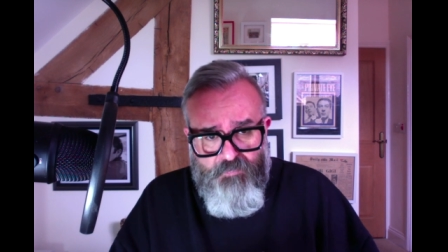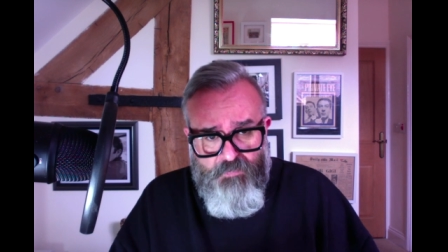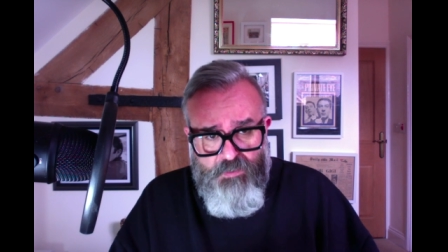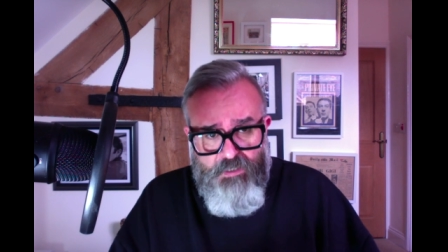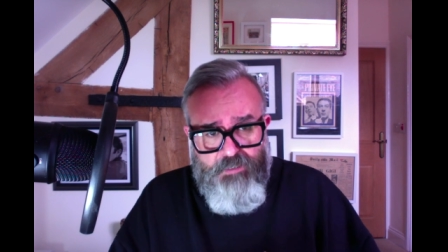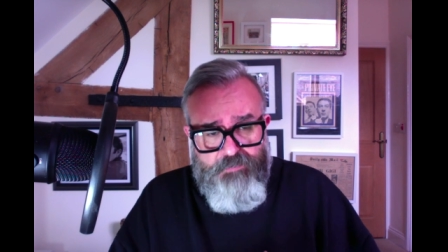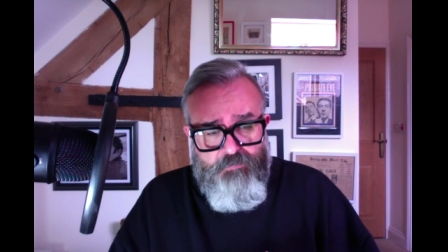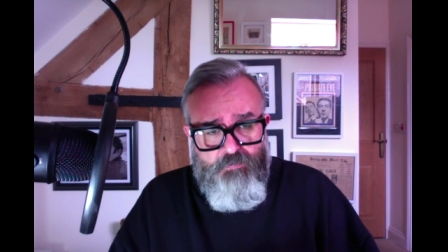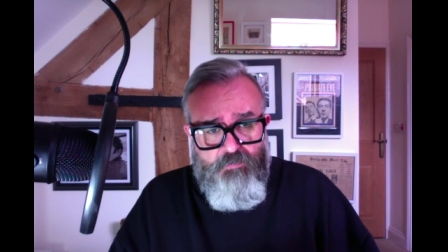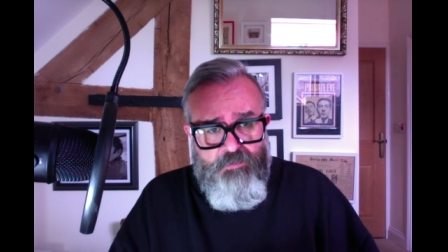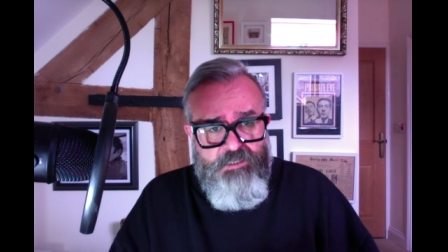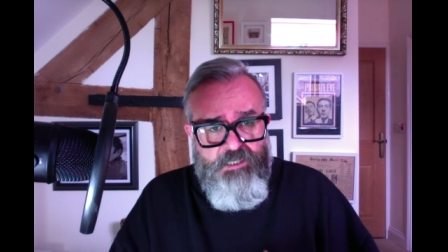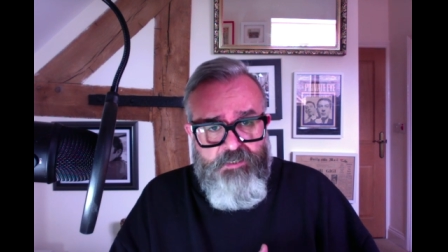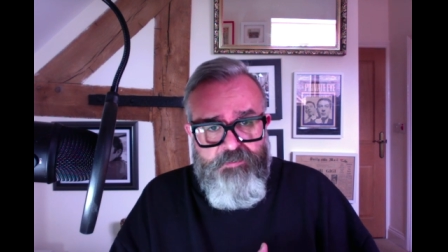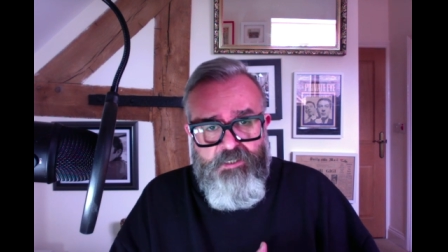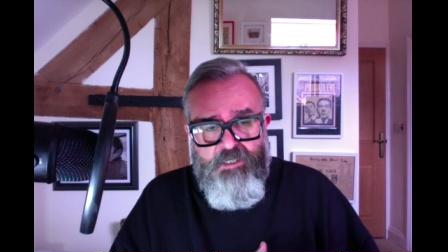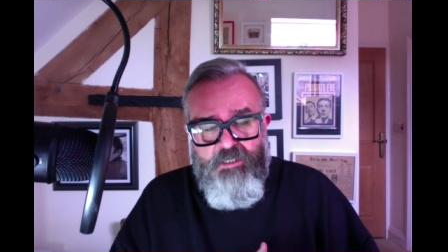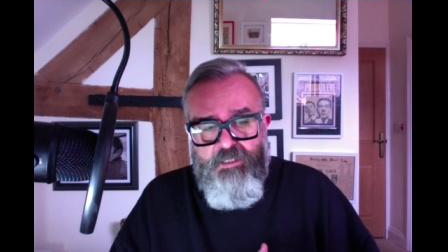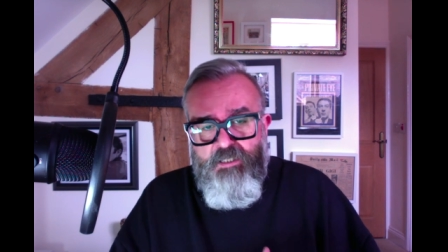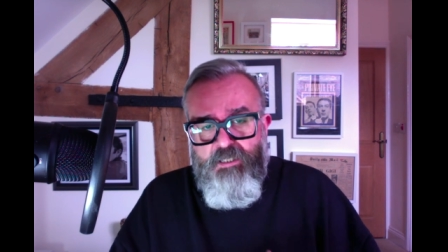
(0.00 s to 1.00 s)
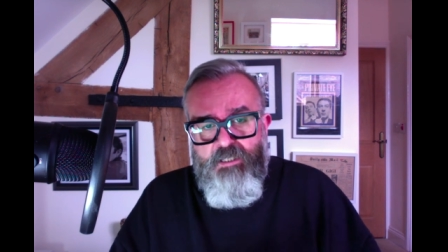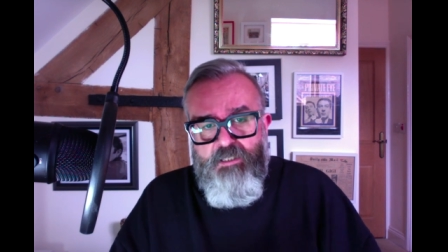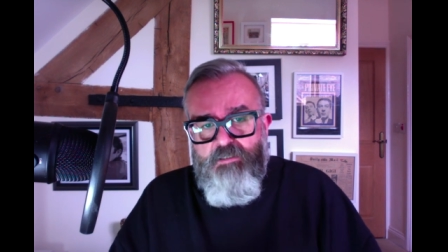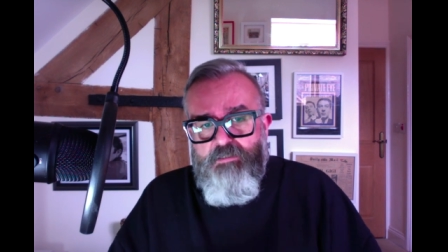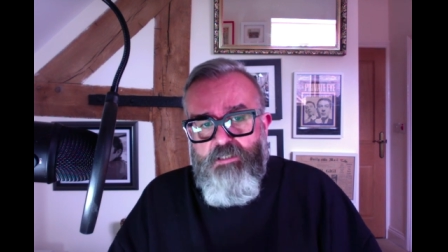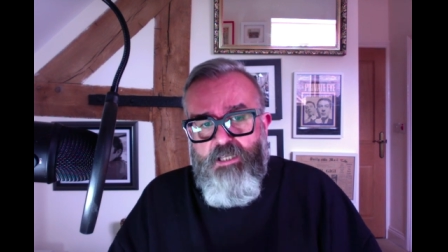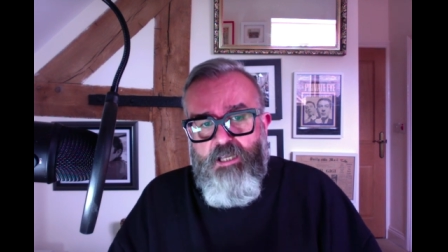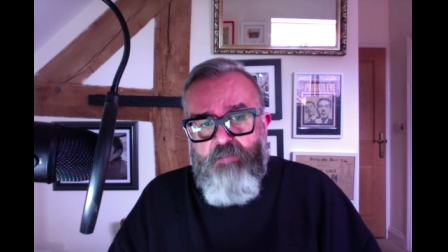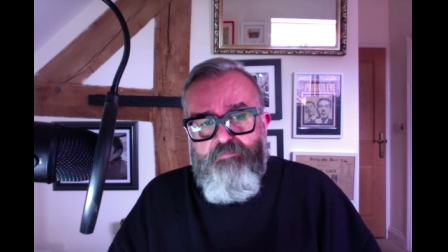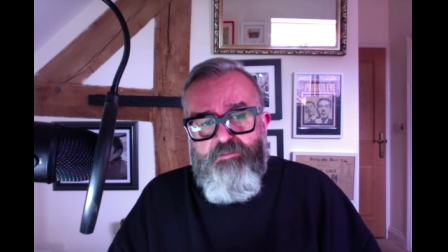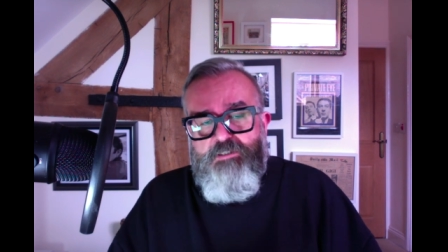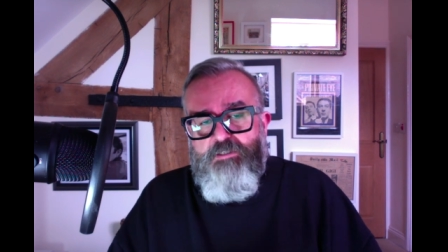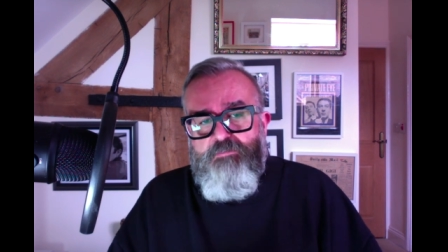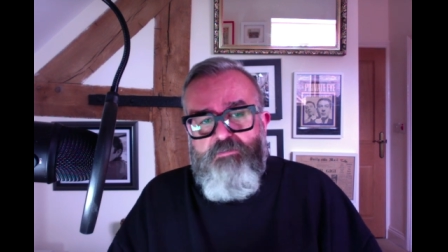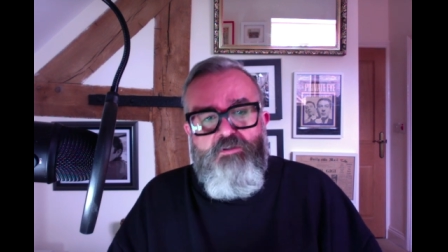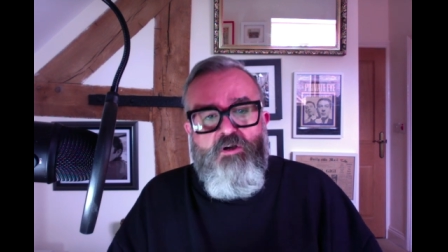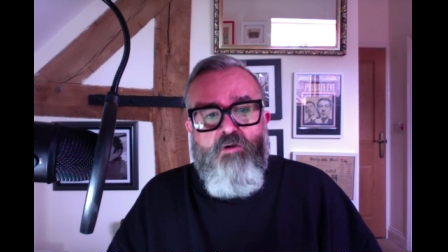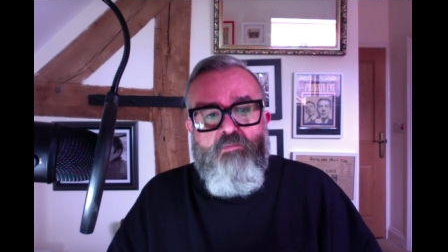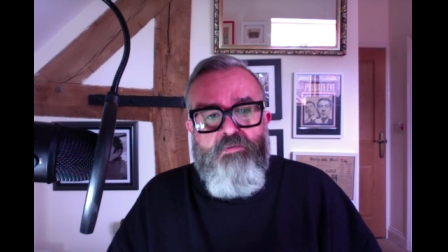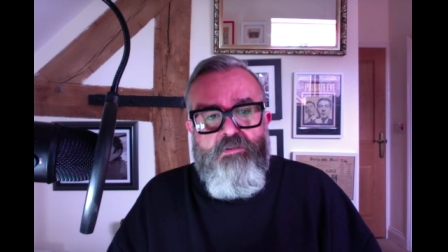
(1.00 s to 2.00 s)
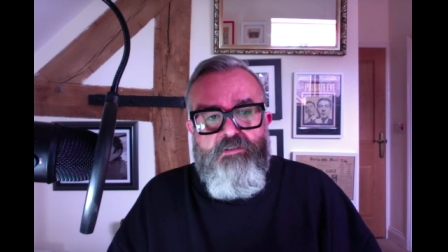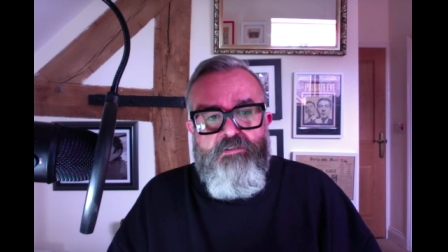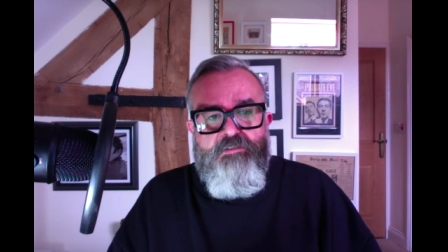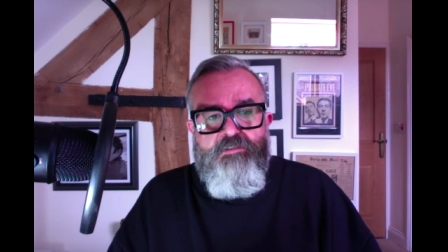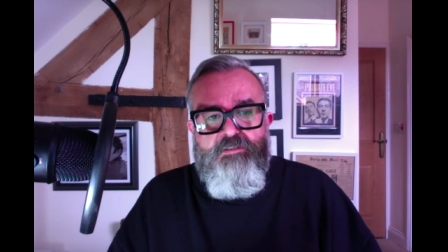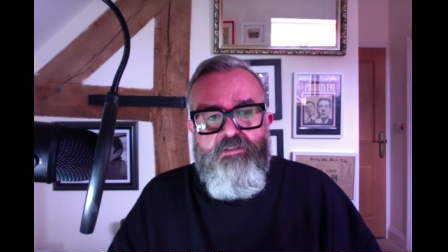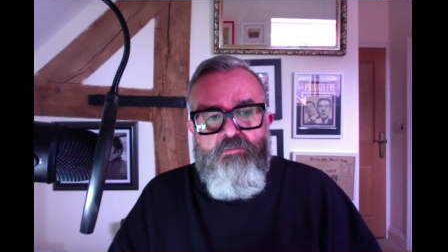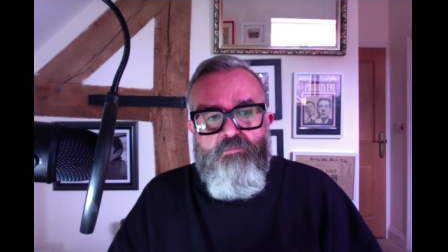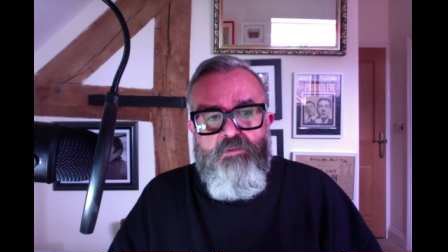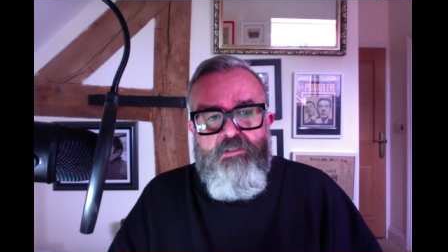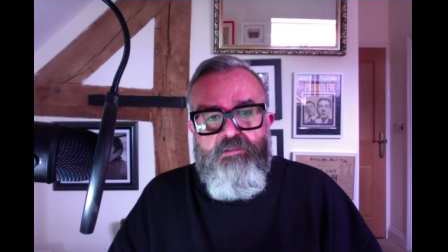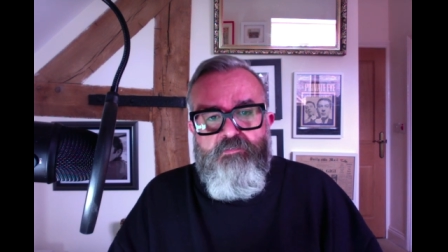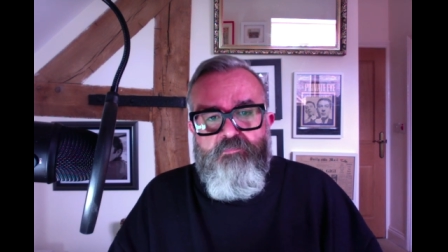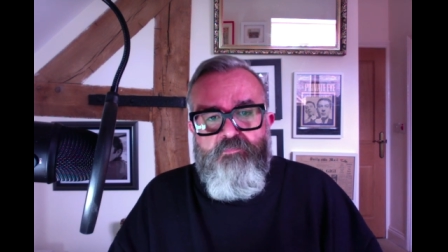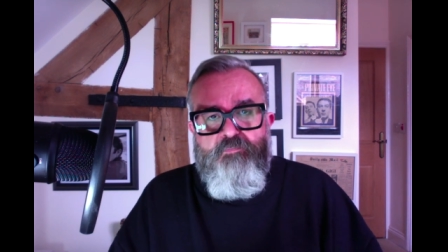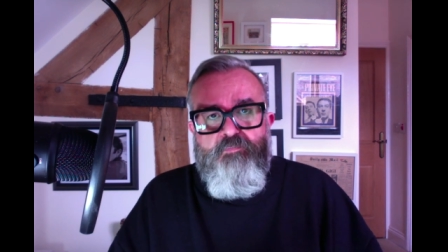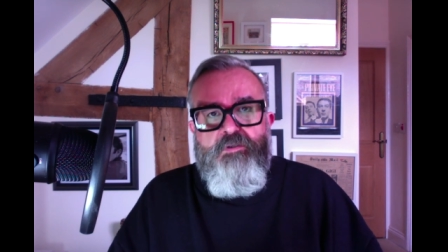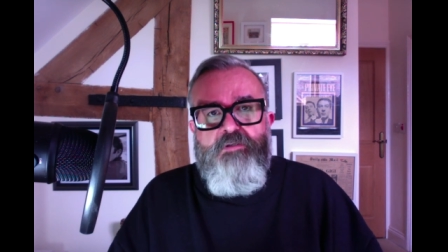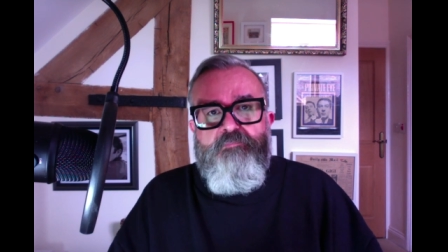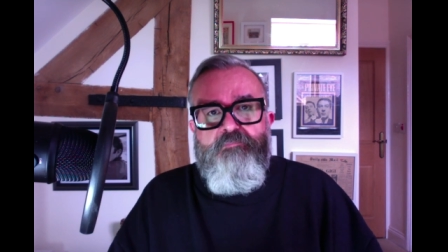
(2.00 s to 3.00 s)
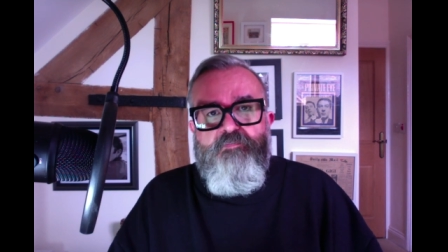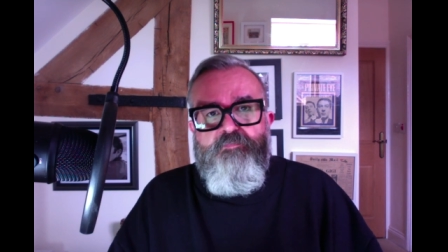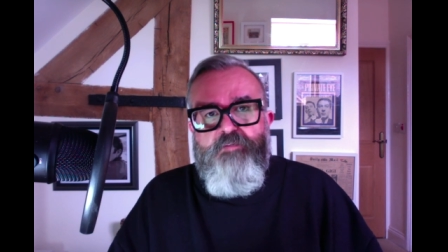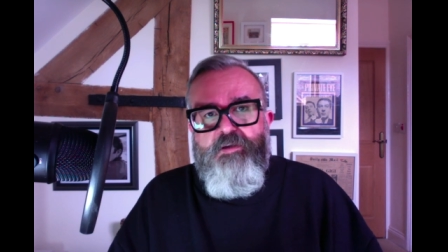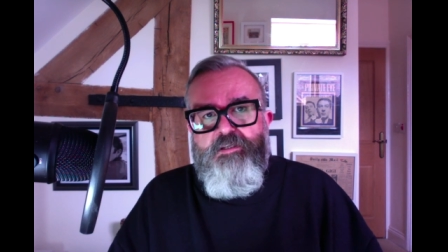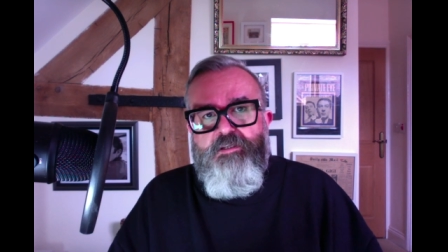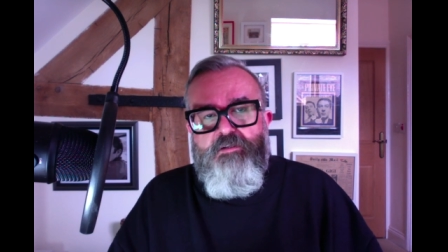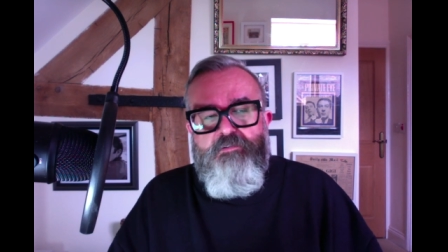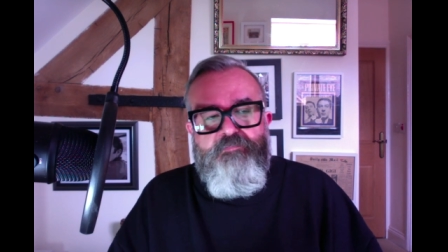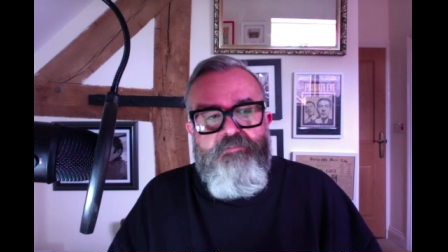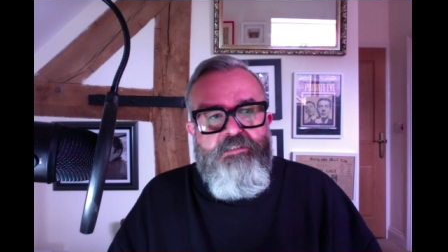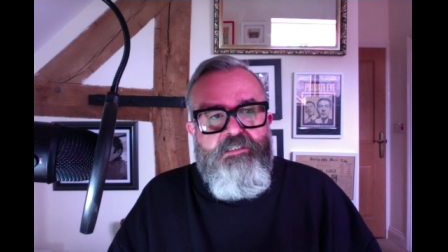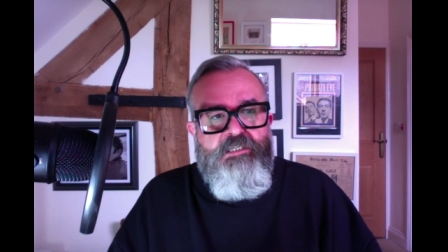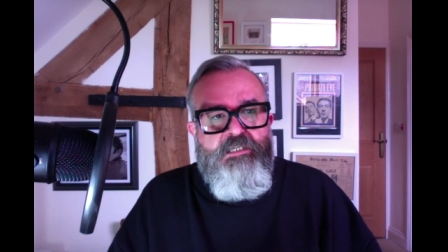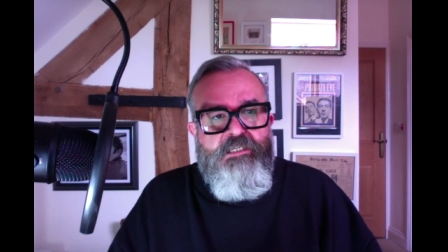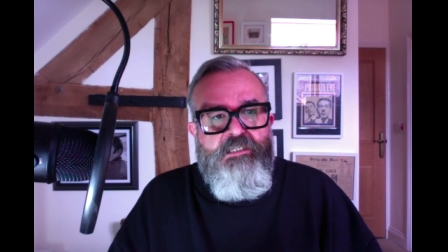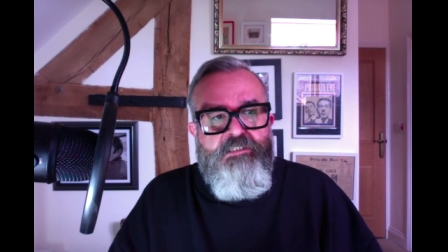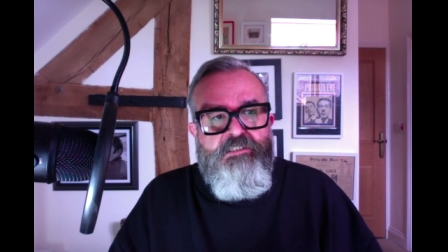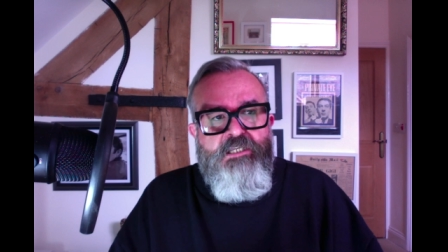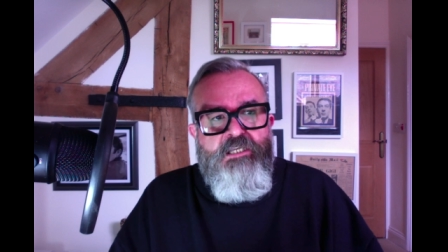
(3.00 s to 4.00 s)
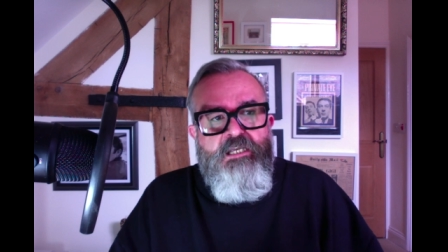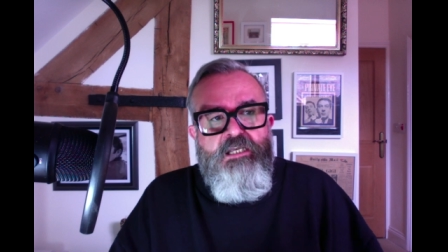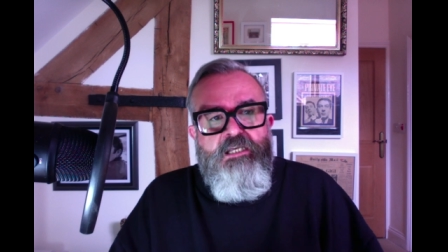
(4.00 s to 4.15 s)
and all the other absolute cobblers that we've been fed over the years,